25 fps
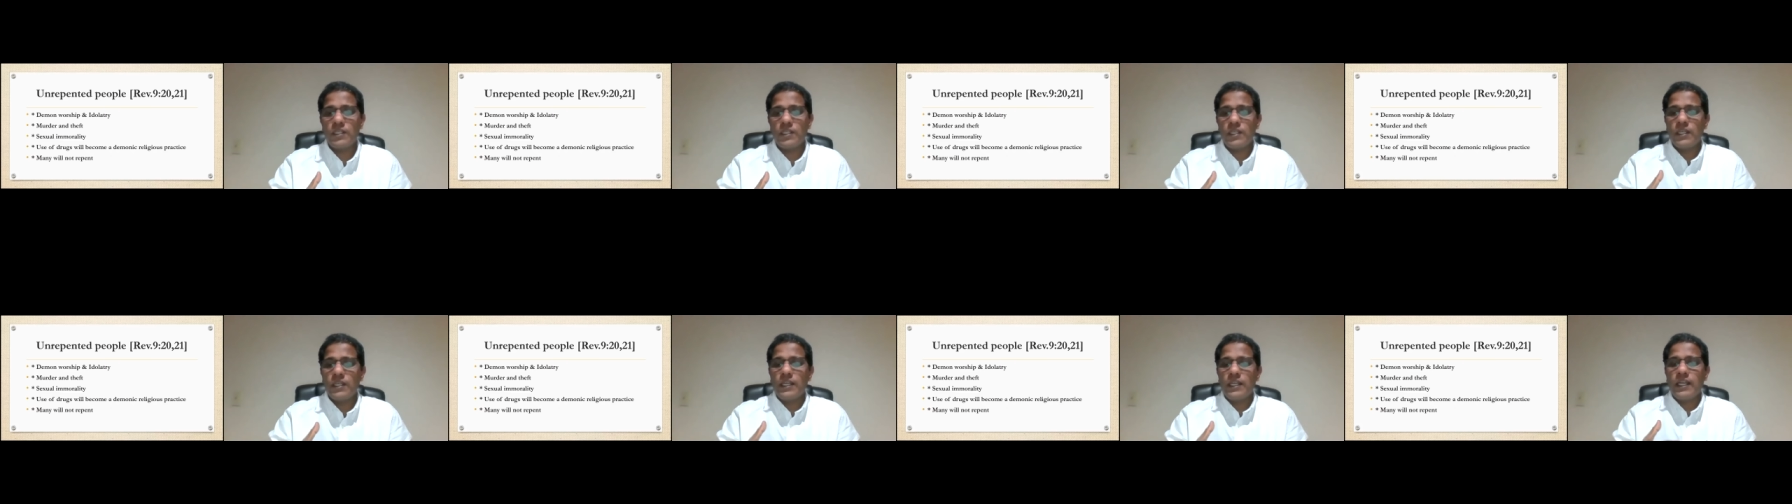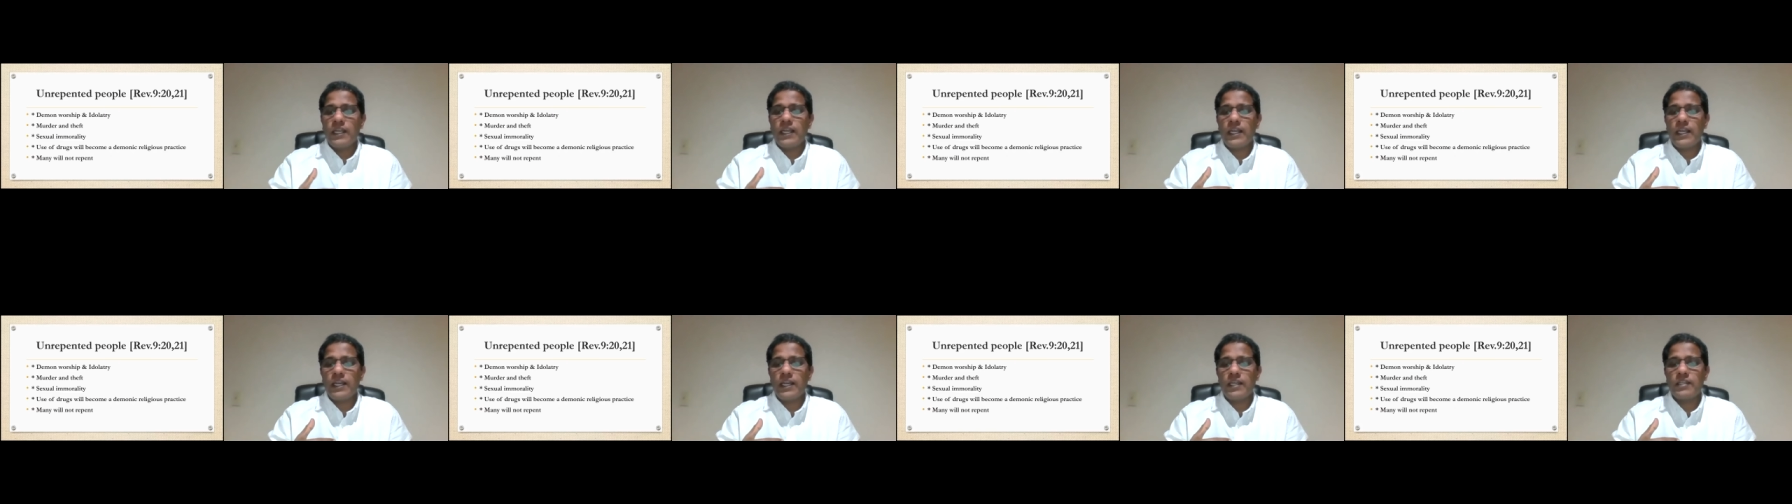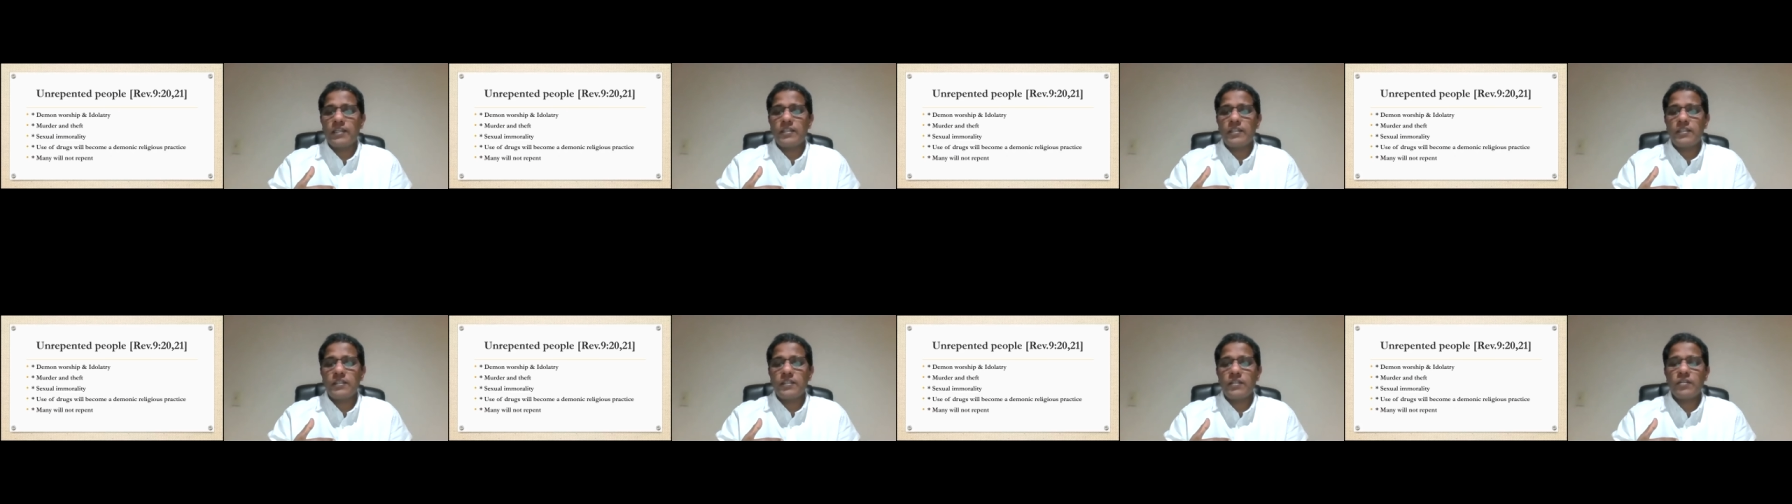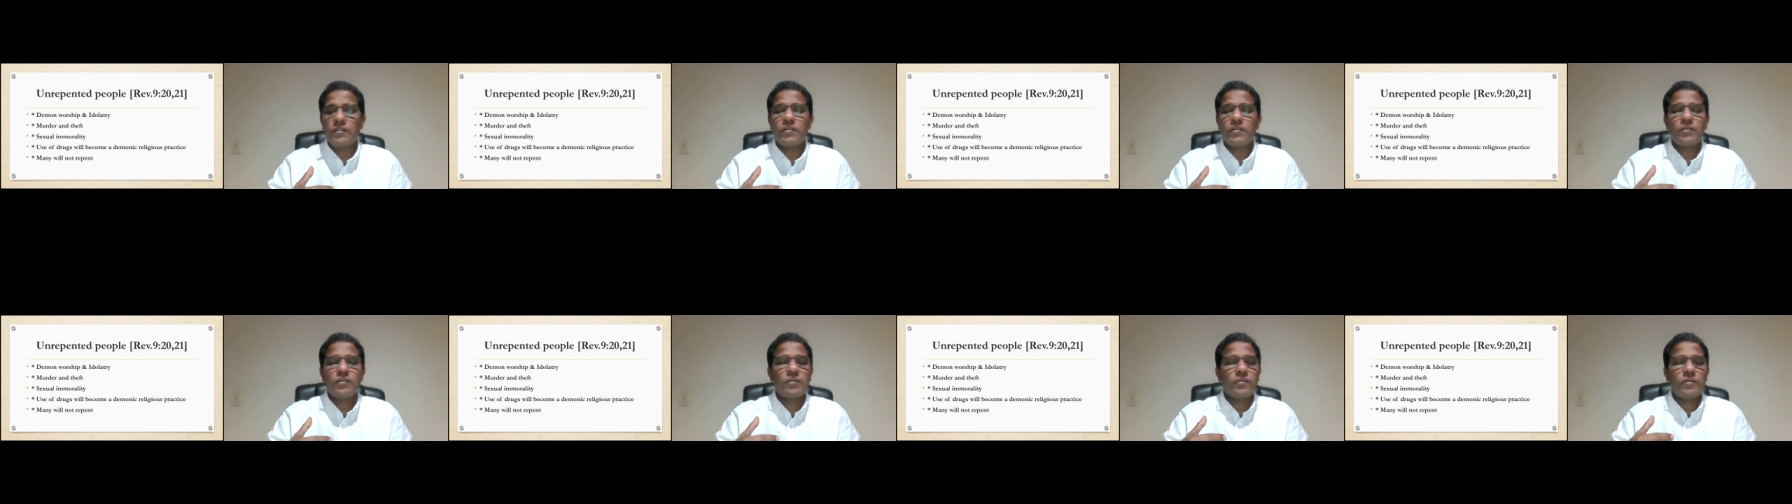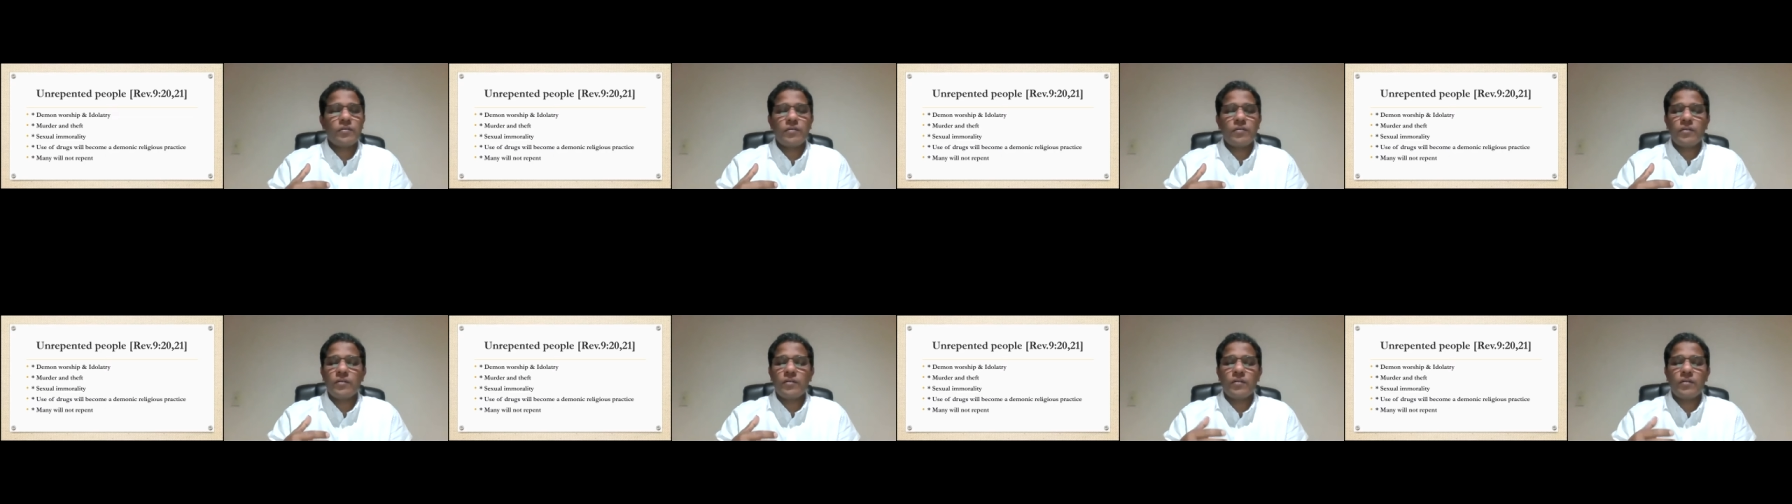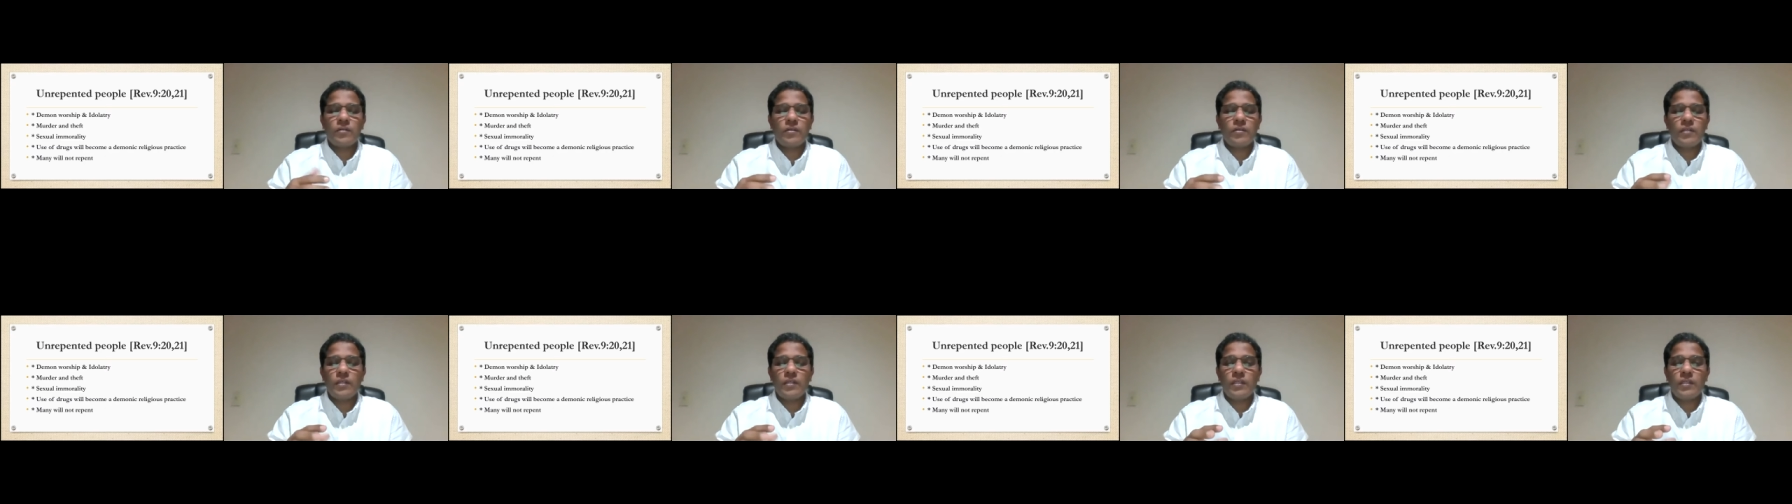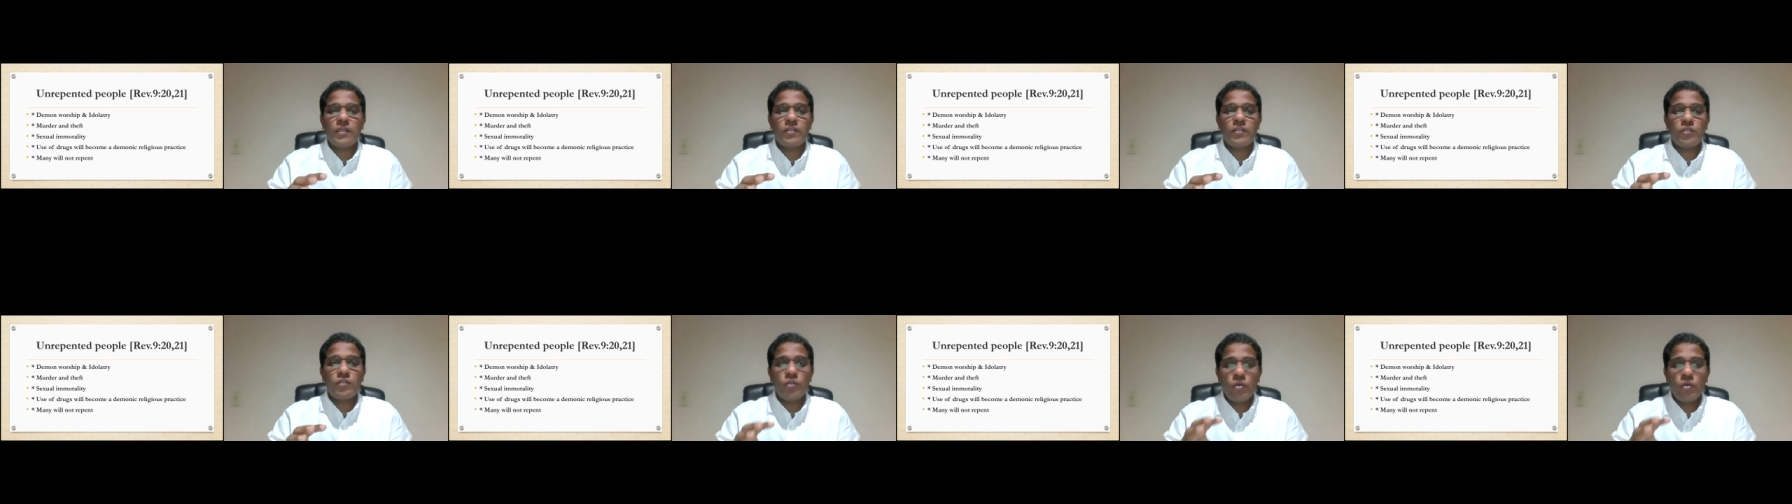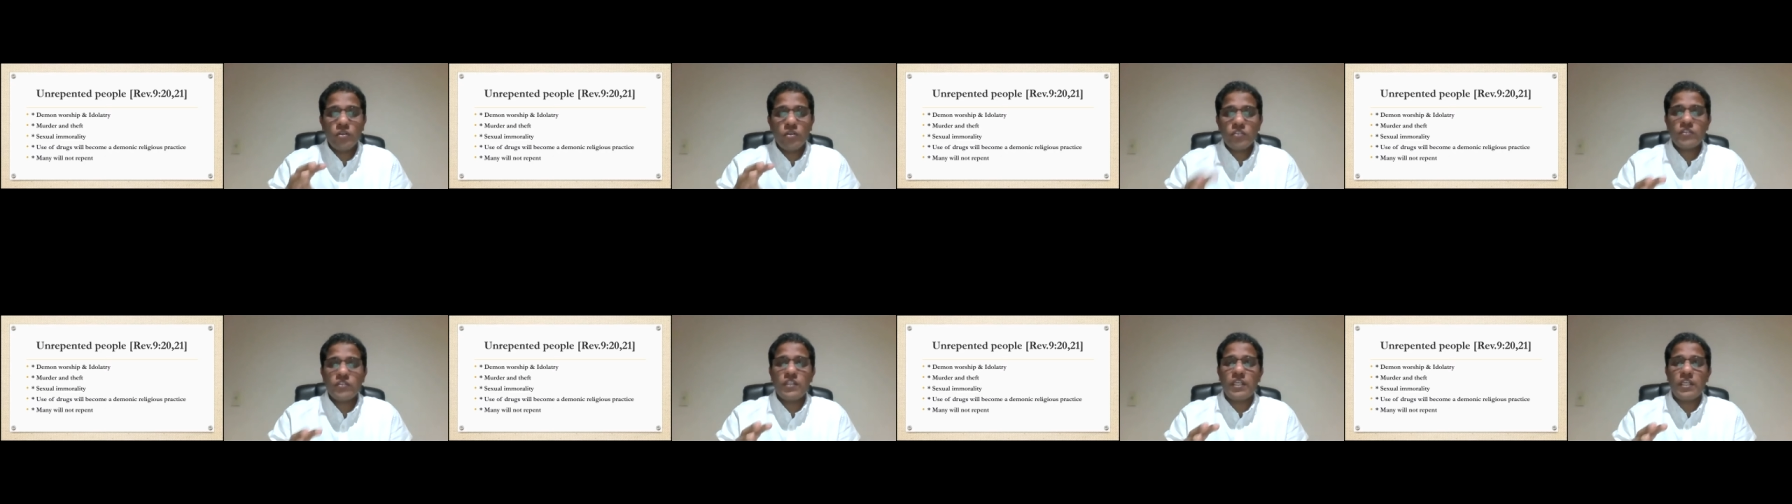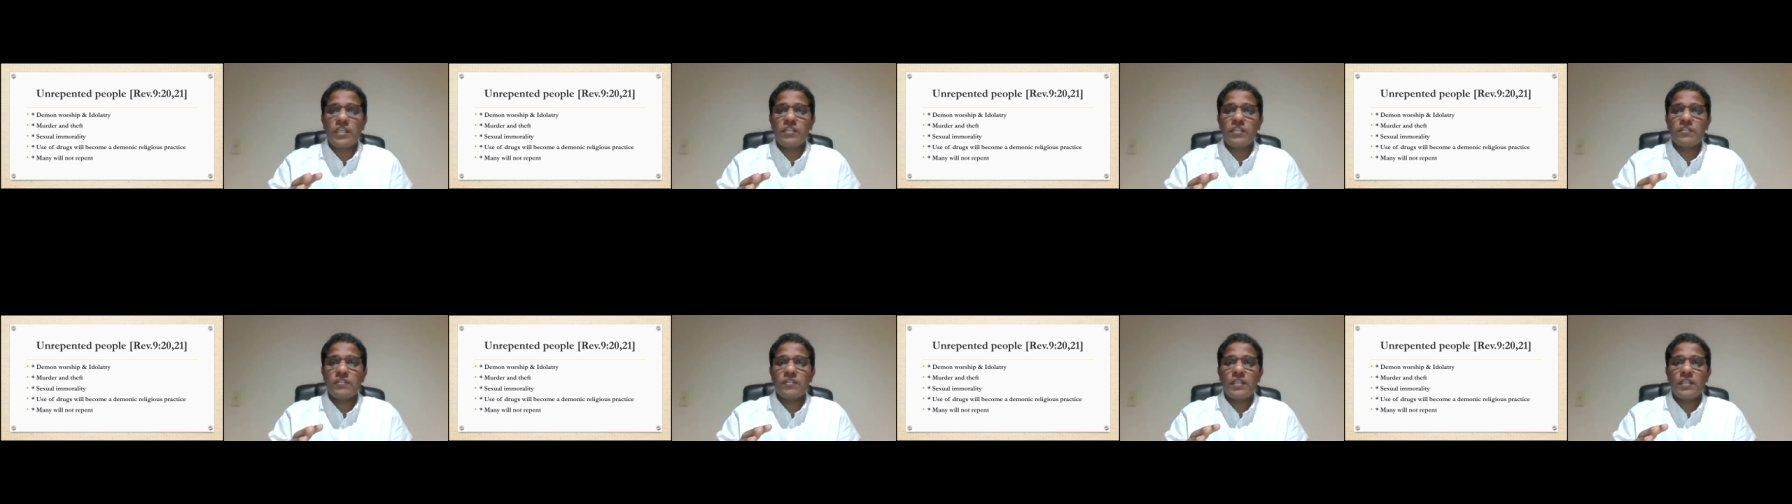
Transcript: And, you know, in those days,